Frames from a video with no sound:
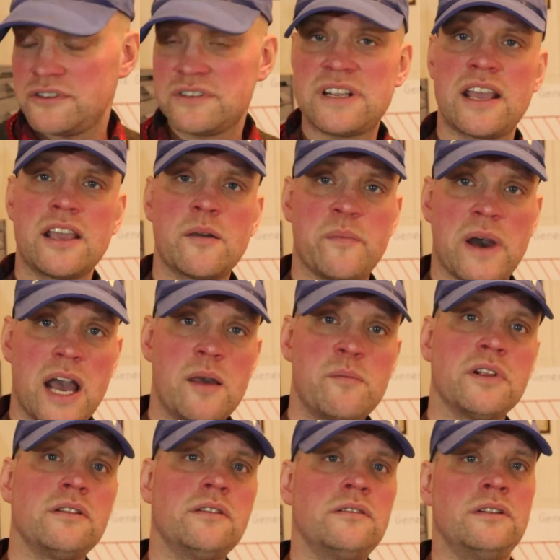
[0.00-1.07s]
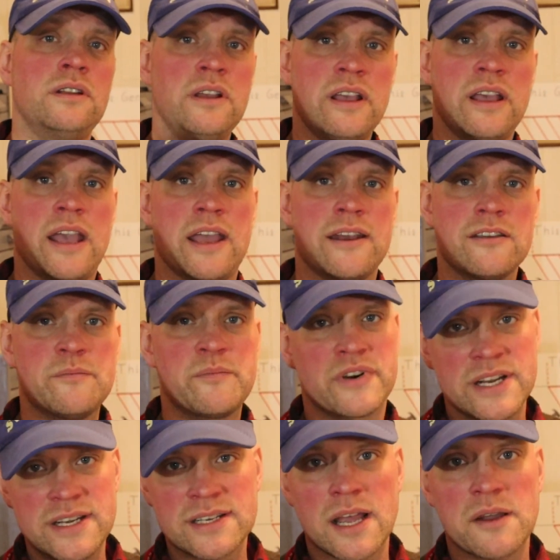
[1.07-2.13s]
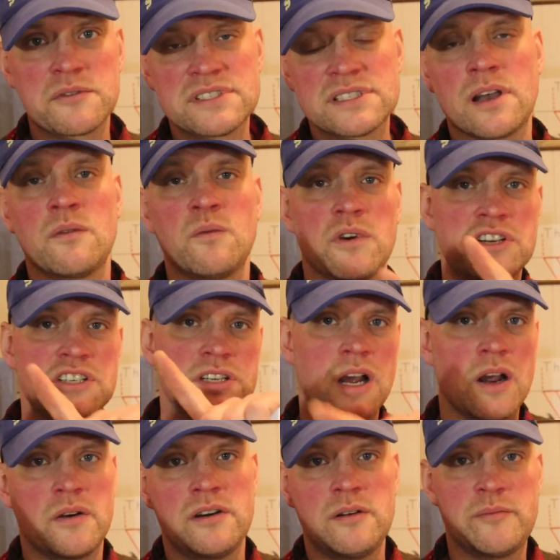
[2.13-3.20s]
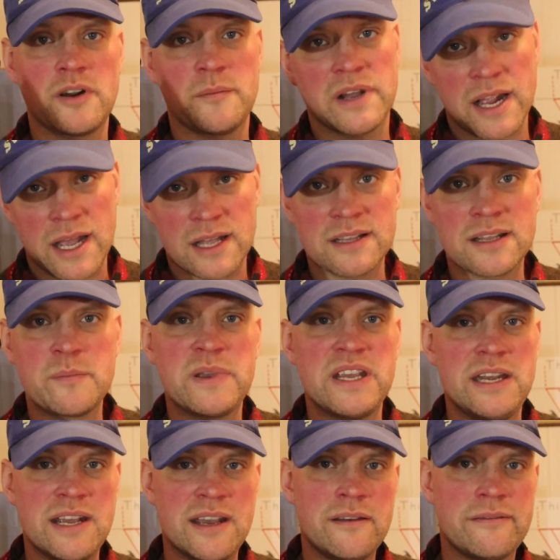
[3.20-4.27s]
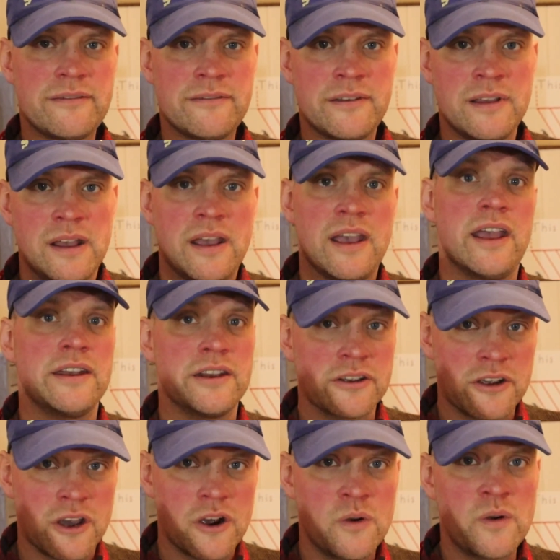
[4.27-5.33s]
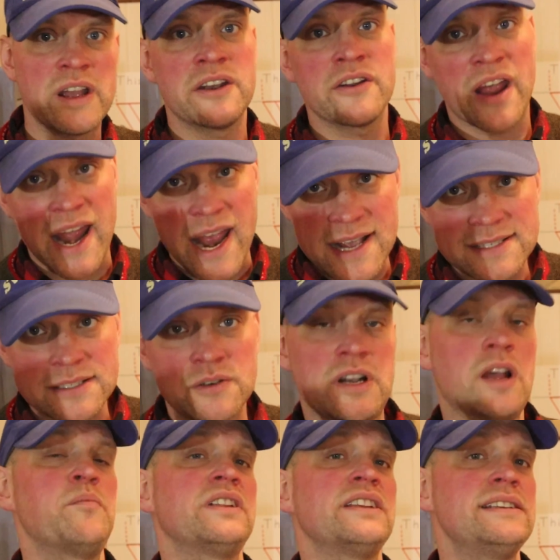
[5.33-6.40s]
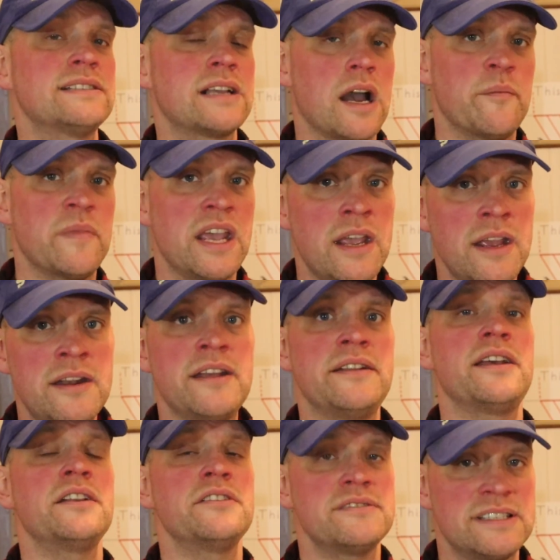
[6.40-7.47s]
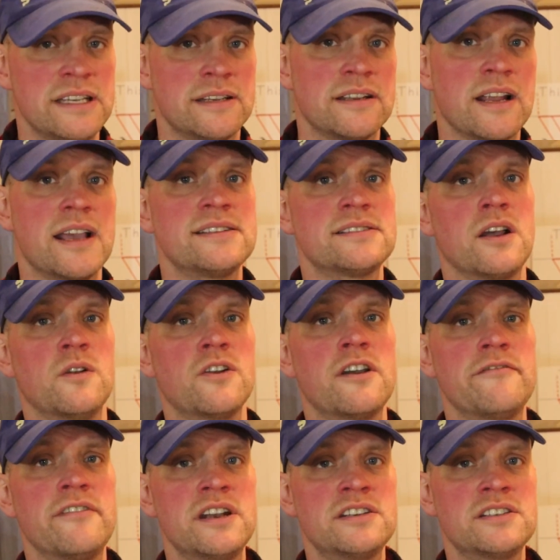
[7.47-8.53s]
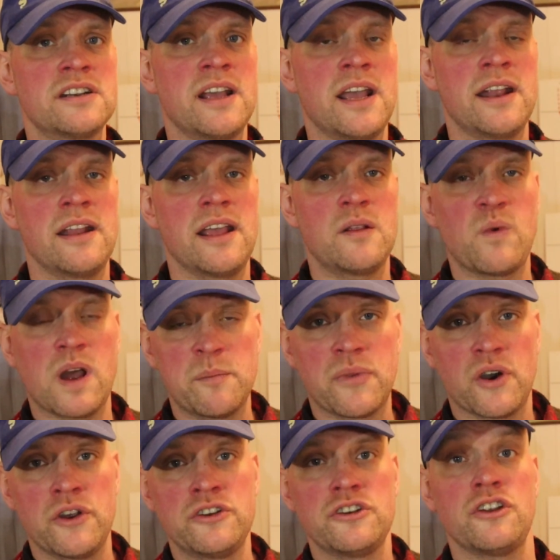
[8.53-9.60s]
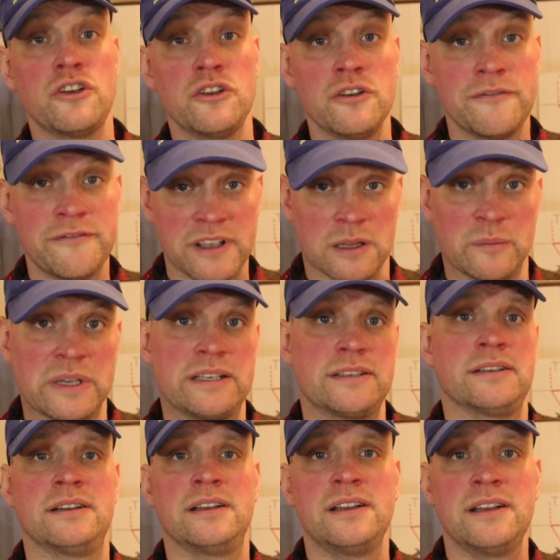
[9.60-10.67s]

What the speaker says: take a Bible and you print out some Watchtower propaganda PDF, and you go and you ask, could I please come in? And then you sit nice the whole convention, and at one point you film it.